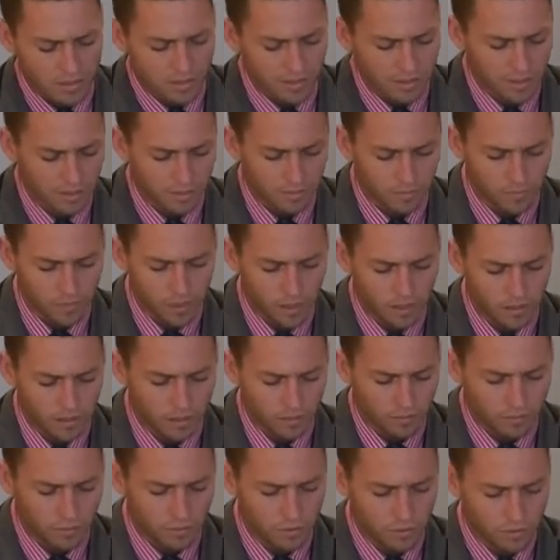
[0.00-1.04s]

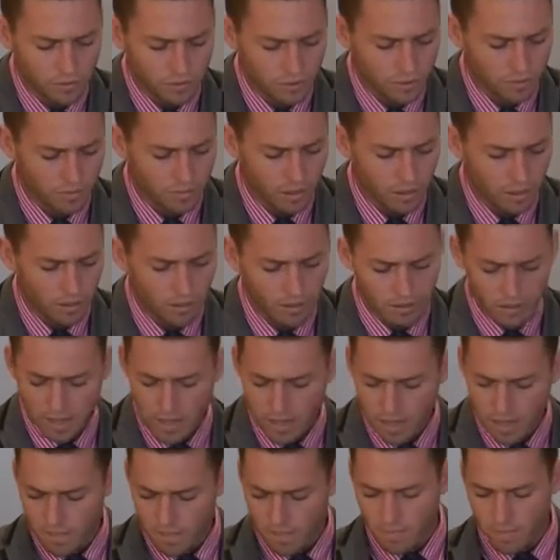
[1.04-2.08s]
If you do smell
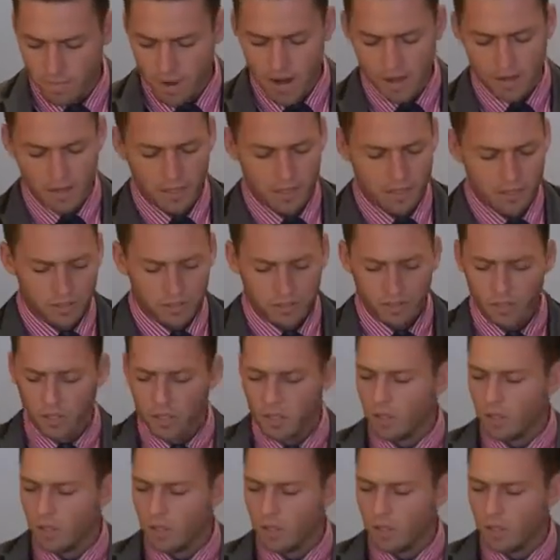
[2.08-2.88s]
Brand X,